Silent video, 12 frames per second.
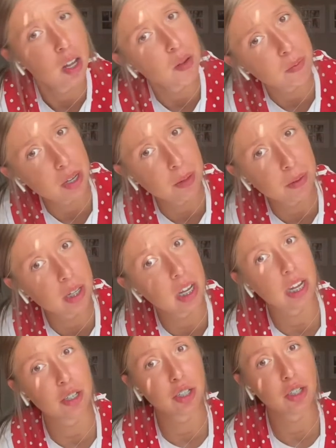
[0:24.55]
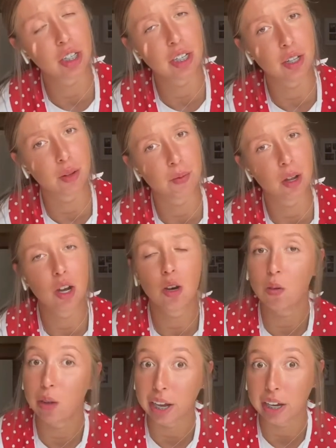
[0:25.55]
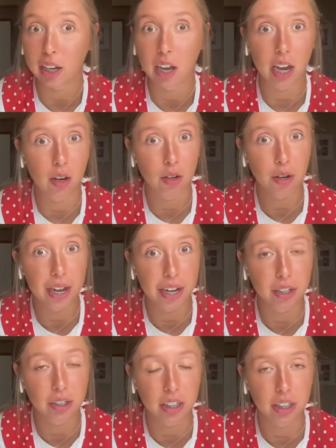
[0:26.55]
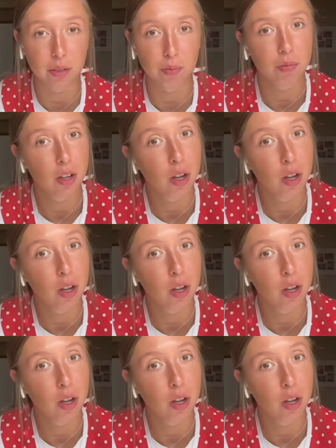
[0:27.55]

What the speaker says: maybe I should clean them. Oh wait, I don't know how to clean them.